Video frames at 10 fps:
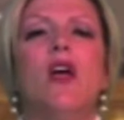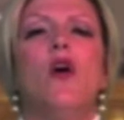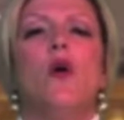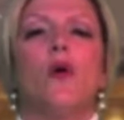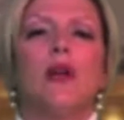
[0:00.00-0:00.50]

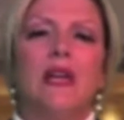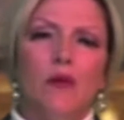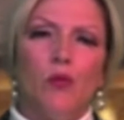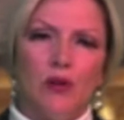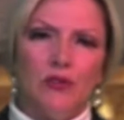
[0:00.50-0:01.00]
or
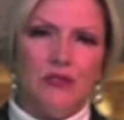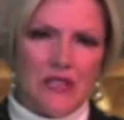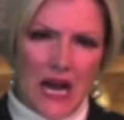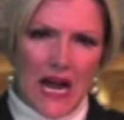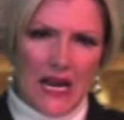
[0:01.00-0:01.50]
it will
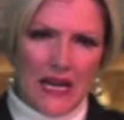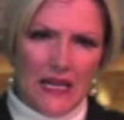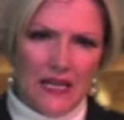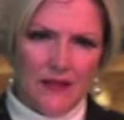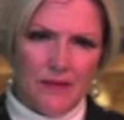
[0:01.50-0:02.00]
die.
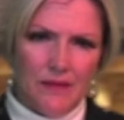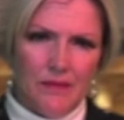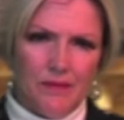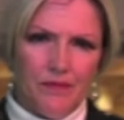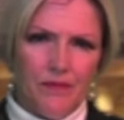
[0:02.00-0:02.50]

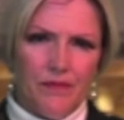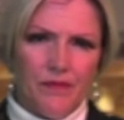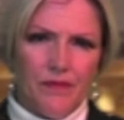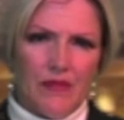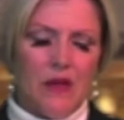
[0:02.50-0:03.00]

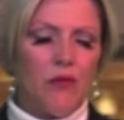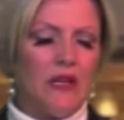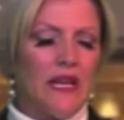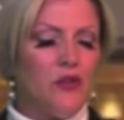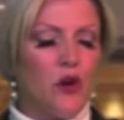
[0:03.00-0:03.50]
It will
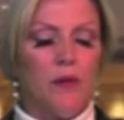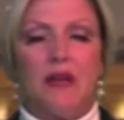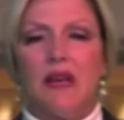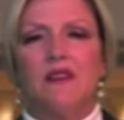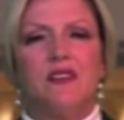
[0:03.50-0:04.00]
lay
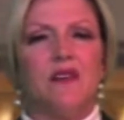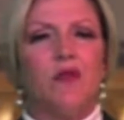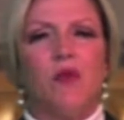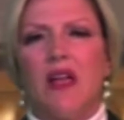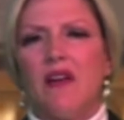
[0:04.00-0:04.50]
dormant, and the devil
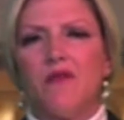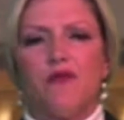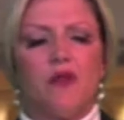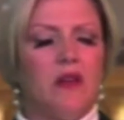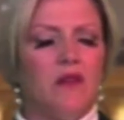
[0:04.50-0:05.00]
will have
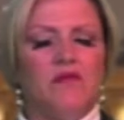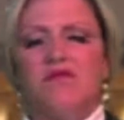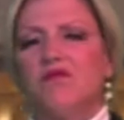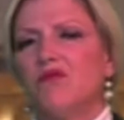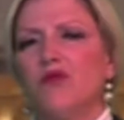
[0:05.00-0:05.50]
free
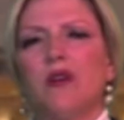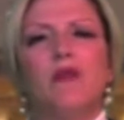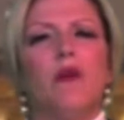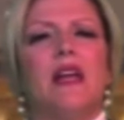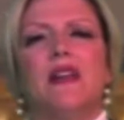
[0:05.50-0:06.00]
free
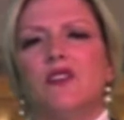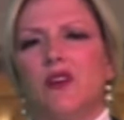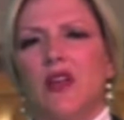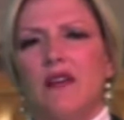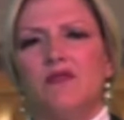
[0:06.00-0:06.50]
reign in your
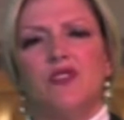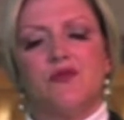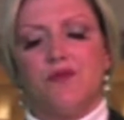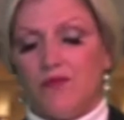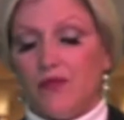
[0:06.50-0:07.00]
life,
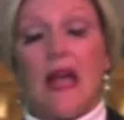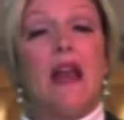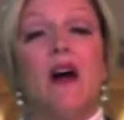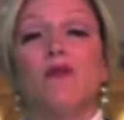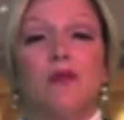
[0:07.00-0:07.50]
just flat
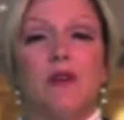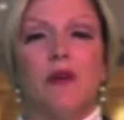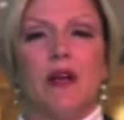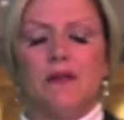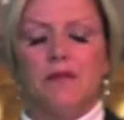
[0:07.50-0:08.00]
out free reign.